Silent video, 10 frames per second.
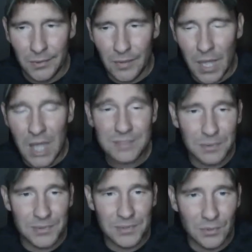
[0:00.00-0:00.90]

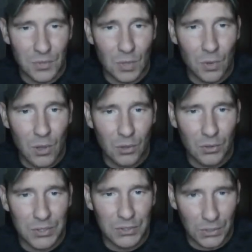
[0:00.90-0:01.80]
hospitals that are no longer
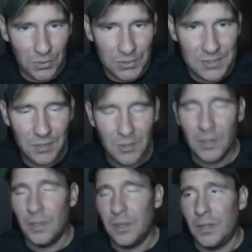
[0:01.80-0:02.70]
in use,
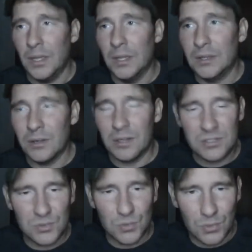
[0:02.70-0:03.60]
and they're
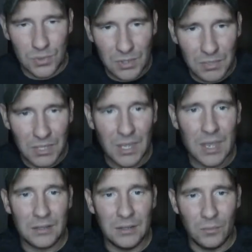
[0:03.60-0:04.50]
extremely
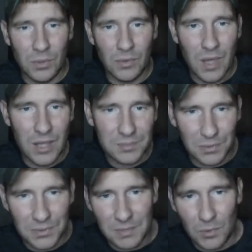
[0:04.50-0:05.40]
active. One of the
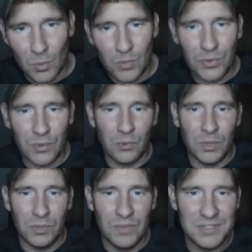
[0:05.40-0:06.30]
hospitals up north here we
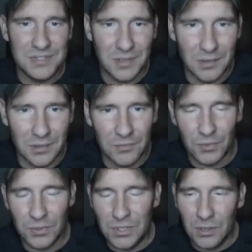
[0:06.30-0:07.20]
investigated
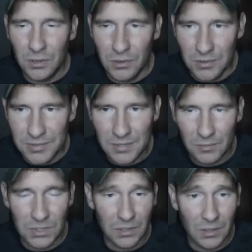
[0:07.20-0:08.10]
for years, and
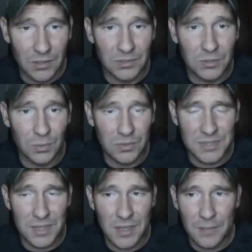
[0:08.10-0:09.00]
we done haunted tours
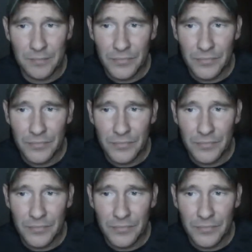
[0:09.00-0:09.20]
at.